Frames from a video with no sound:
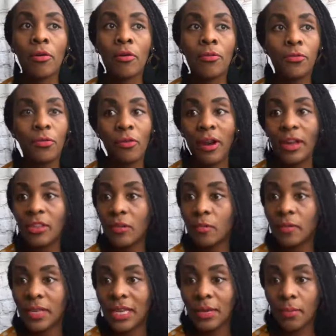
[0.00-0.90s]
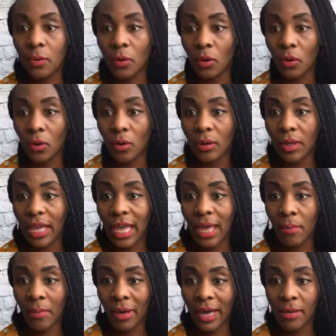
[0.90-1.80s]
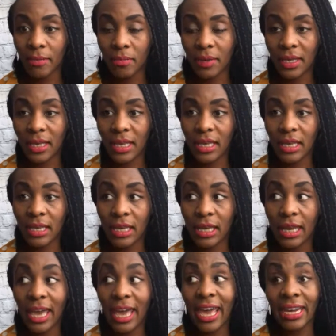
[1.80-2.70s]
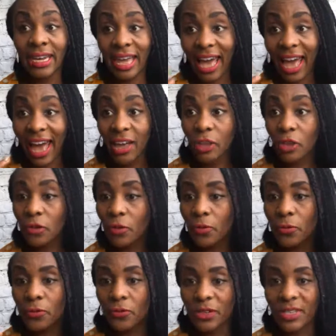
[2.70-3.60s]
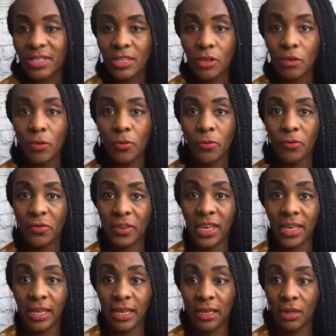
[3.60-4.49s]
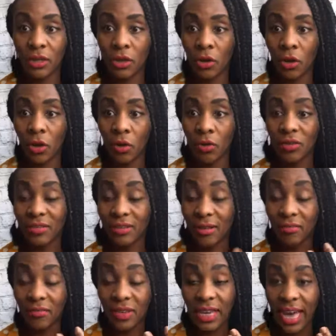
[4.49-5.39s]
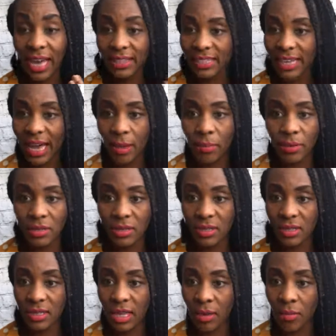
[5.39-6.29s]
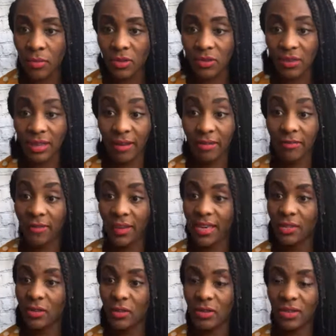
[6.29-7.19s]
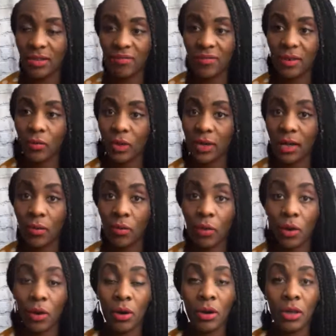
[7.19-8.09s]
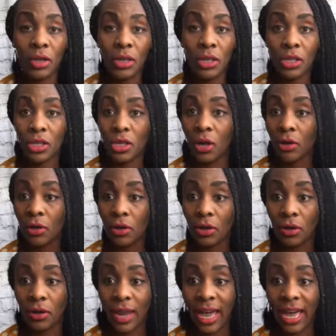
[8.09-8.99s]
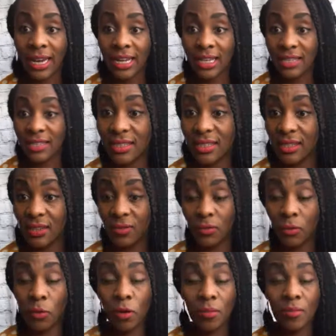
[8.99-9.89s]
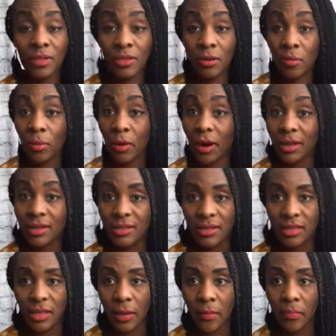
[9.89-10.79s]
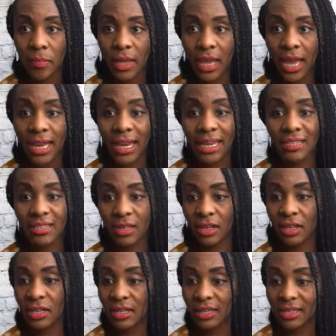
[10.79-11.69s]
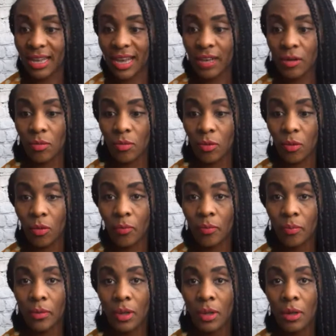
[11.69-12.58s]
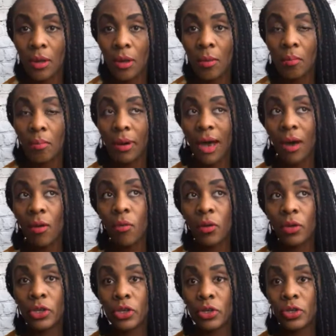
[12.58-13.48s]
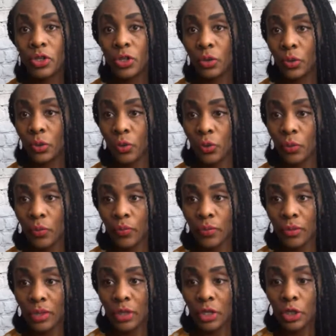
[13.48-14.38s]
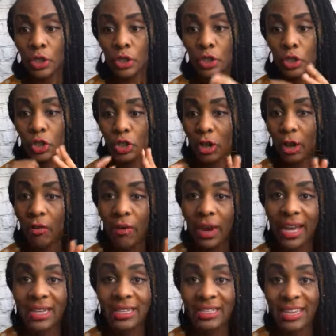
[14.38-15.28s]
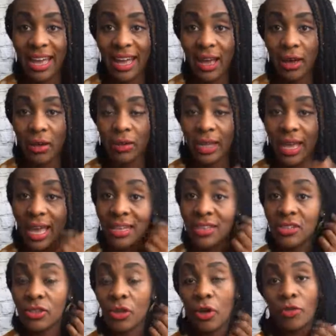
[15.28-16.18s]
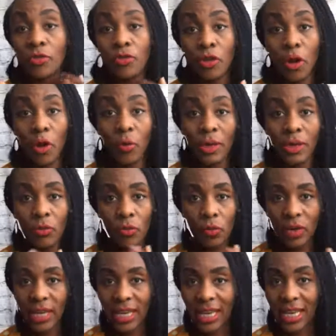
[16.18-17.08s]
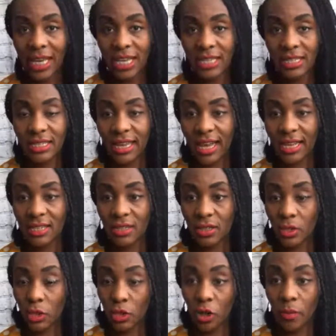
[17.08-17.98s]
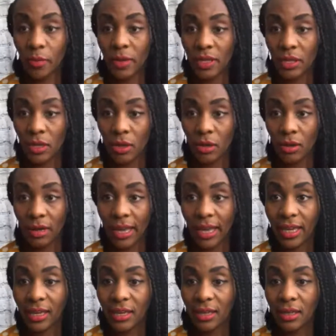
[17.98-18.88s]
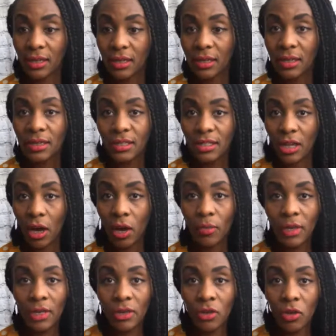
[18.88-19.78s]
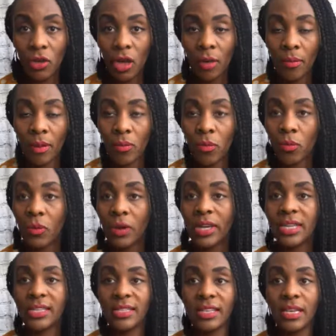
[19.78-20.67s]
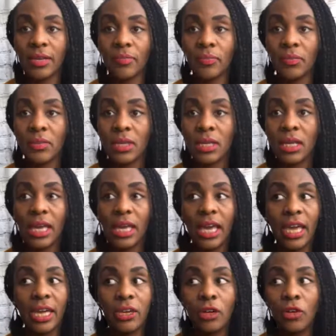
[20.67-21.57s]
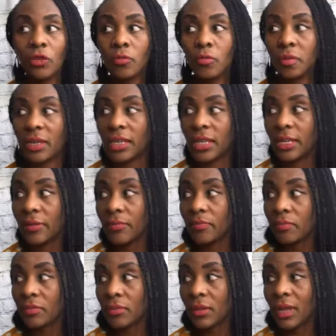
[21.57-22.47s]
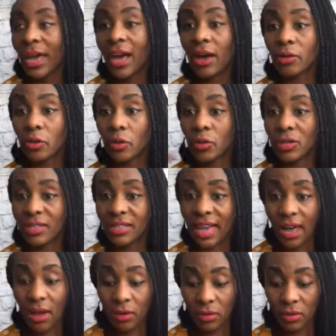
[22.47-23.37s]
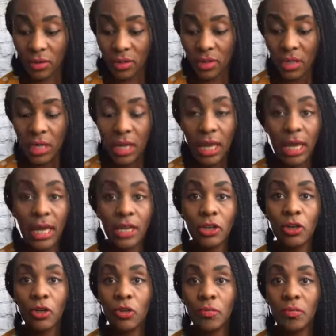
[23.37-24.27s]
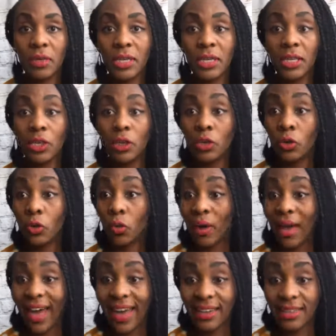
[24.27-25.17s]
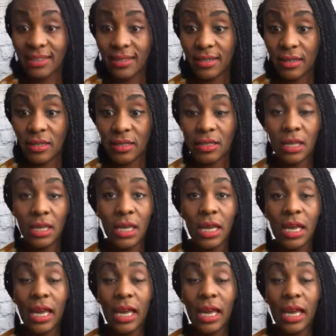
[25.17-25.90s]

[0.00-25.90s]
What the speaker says: For other people, it might be an actual physical thing, something has happened to them, to their face or something when they were younger, and disformed some parts of them, and that's understandable. But I want you to start writing down and start knowing what it is that's stopping you. Like, tell me in the comment, what is it? It could be how you sound. It could be your accent.